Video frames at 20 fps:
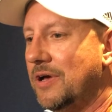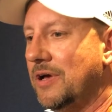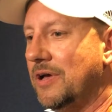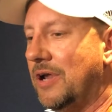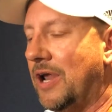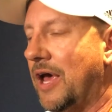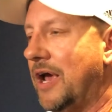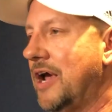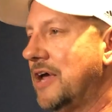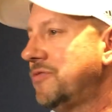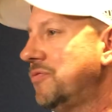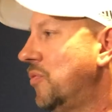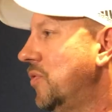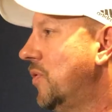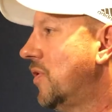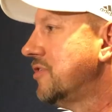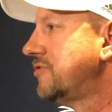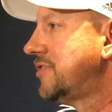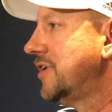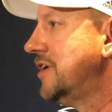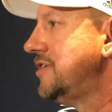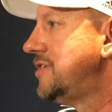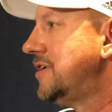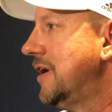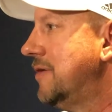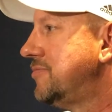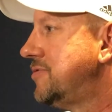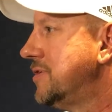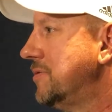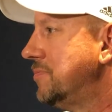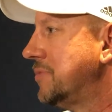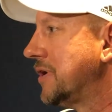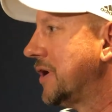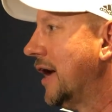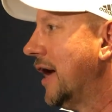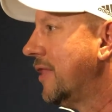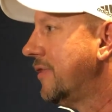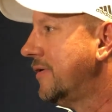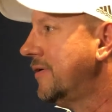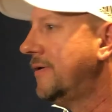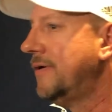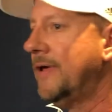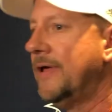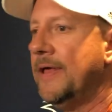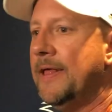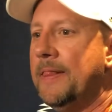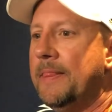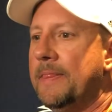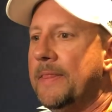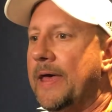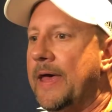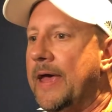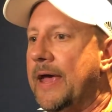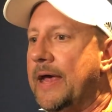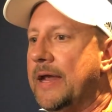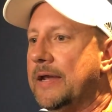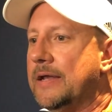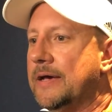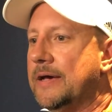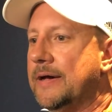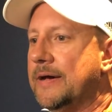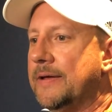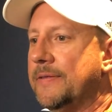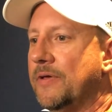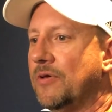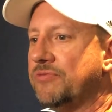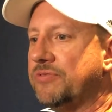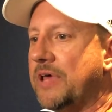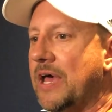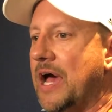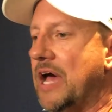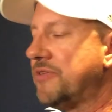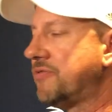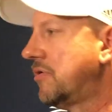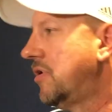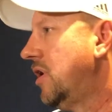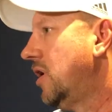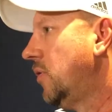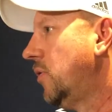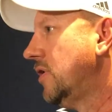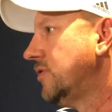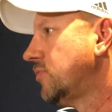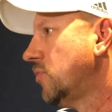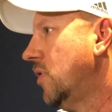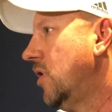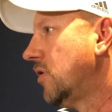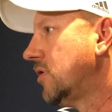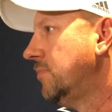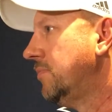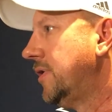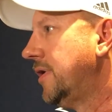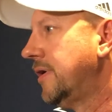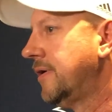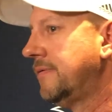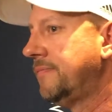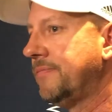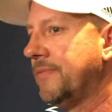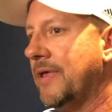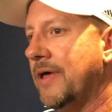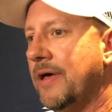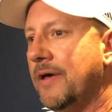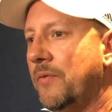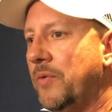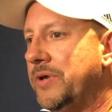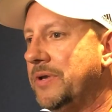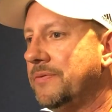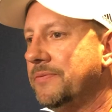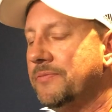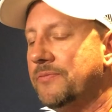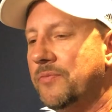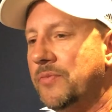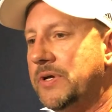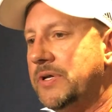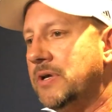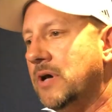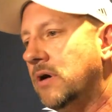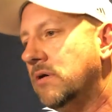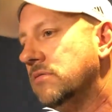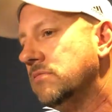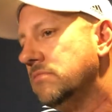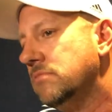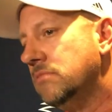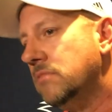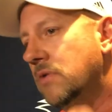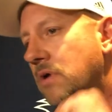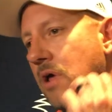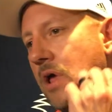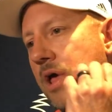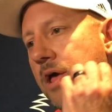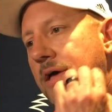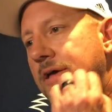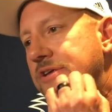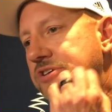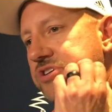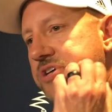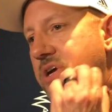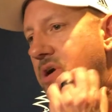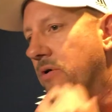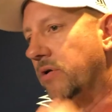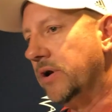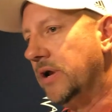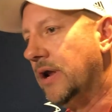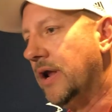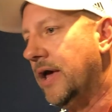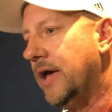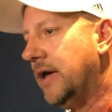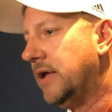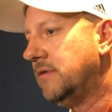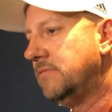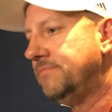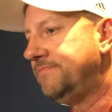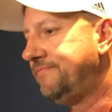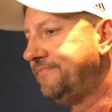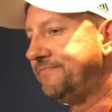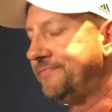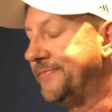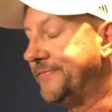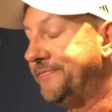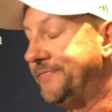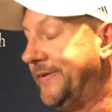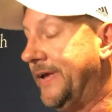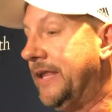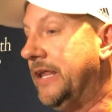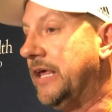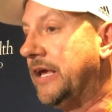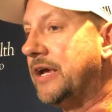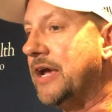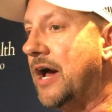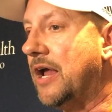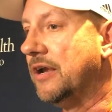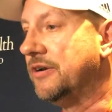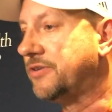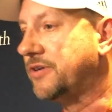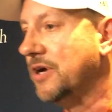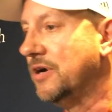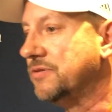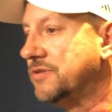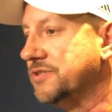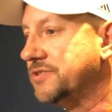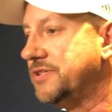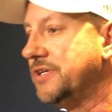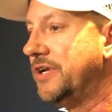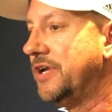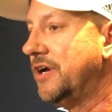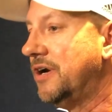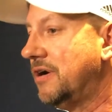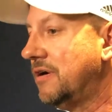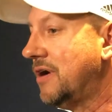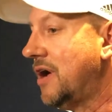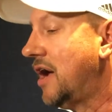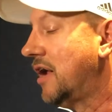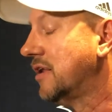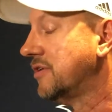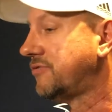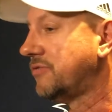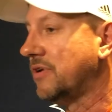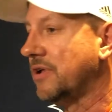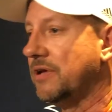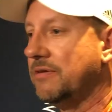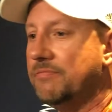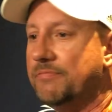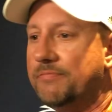Uh, Lance, we want to stay championship together, and uh, those guys are always welcome here. Uh, we we don't generally let any college coaches in here, honestly.